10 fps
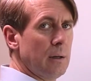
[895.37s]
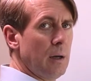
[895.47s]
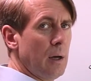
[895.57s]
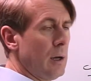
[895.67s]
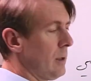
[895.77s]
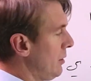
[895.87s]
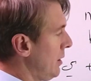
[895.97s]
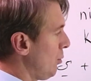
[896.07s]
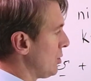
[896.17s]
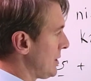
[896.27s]

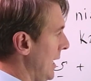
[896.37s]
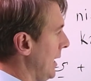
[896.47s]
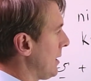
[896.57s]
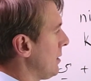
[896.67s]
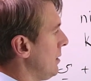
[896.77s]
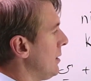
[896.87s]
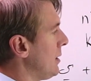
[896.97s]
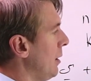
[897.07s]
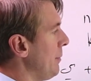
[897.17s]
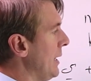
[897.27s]
that will take the
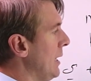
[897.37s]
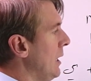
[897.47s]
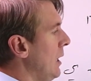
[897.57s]
damme.